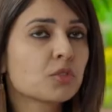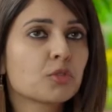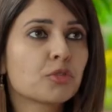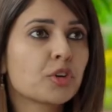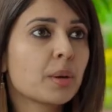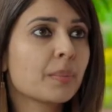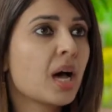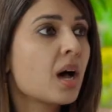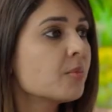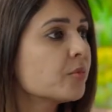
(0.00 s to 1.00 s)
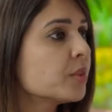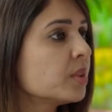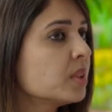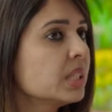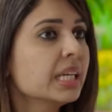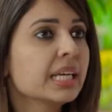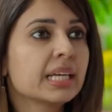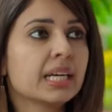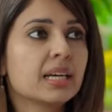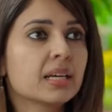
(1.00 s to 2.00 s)
from harmful
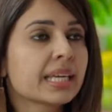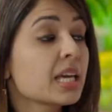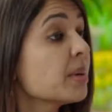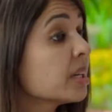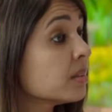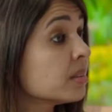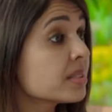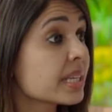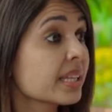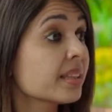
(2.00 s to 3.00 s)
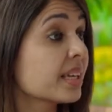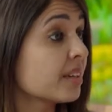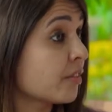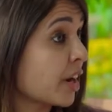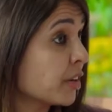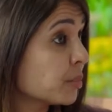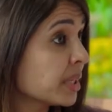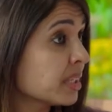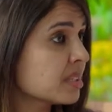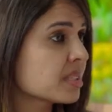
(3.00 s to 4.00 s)
chemicals in the
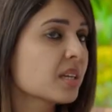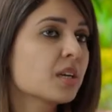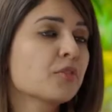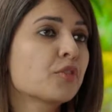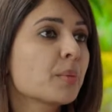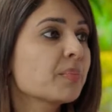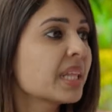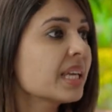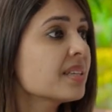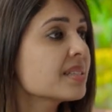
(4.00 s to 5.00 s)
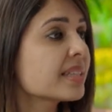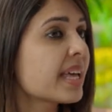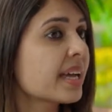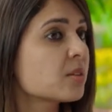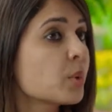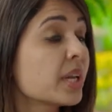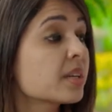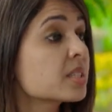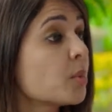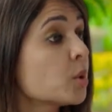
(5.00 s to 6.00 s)
environment, from things that we're
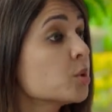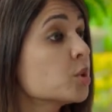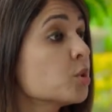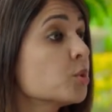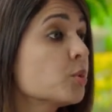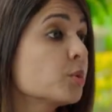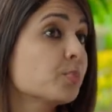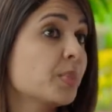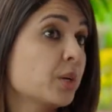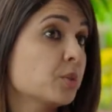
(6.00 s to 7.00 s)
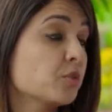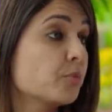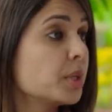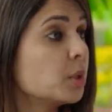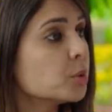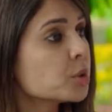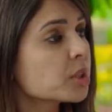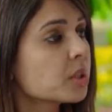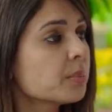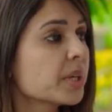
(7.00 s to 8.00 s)
exposed to because of
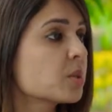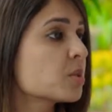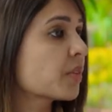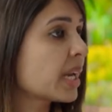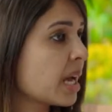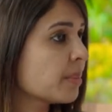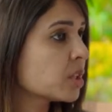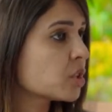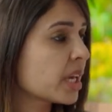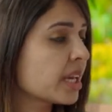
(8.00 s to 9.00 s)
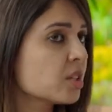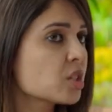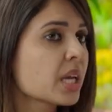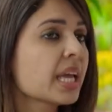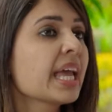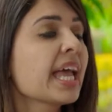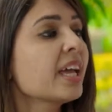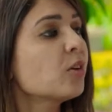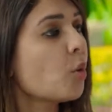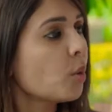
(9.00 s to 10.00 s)
pollution, because of climate change,
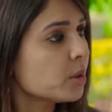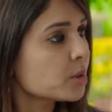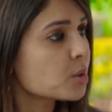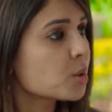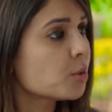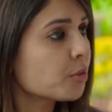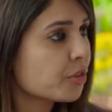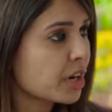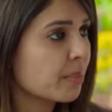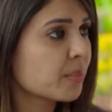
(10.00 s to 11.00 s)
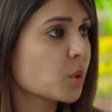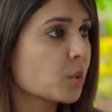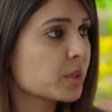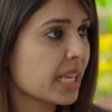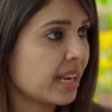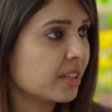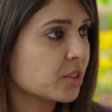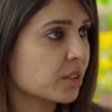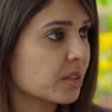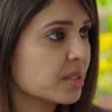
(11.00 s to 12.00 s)
and also from those
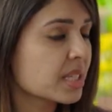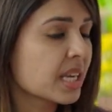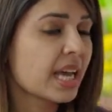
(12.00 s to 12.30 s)
allergens.